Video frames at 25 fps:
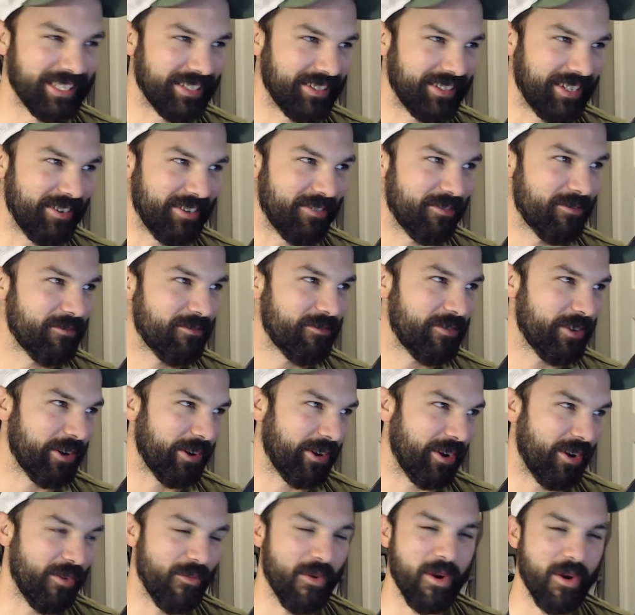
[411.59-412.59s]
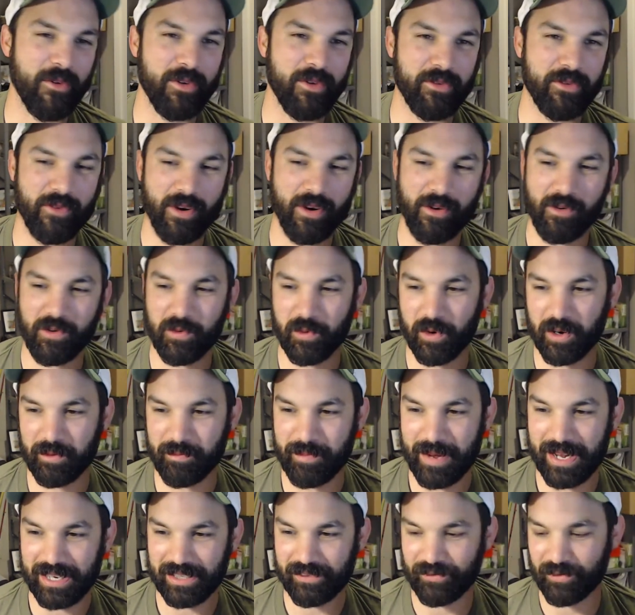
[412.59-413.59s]
and then figuring out what would work
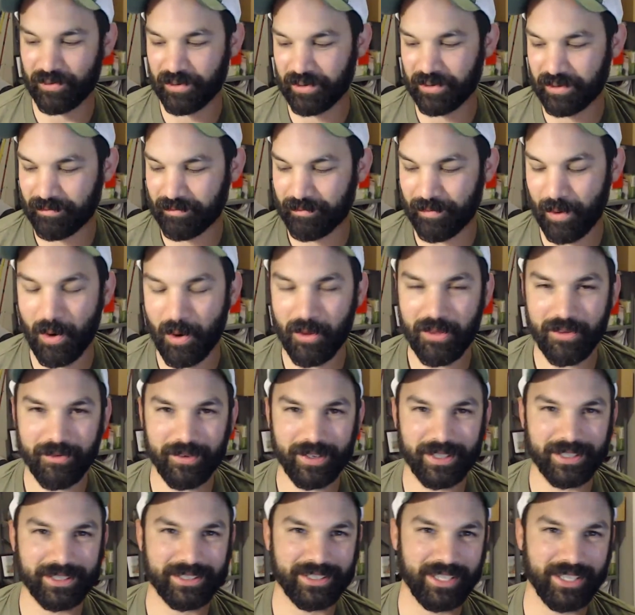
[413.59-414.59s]
best for both of us,